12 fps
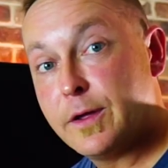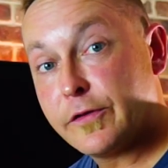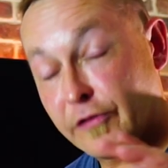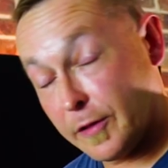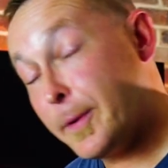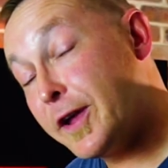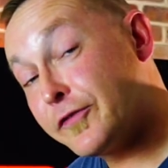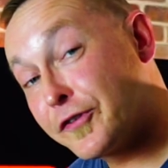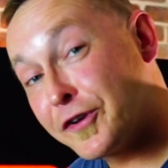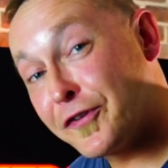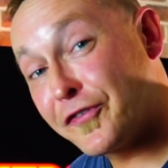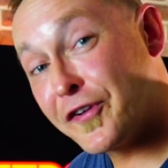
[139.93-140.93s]
So let me
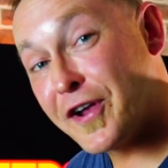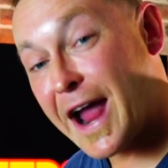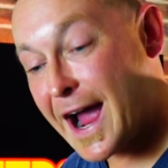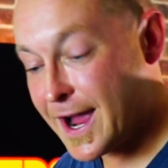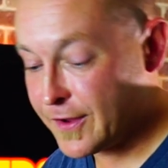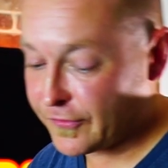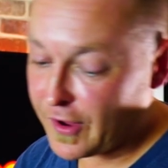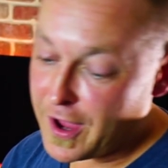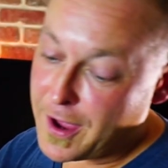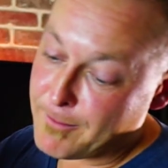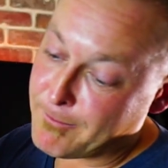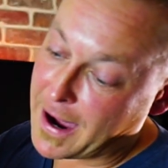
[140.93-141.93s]
introduce to you guys
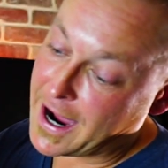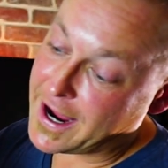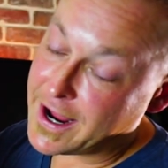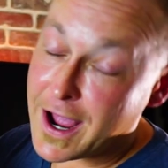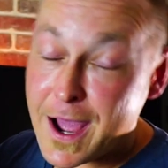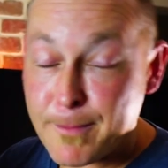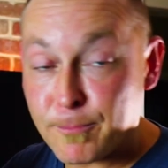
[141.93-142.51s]
my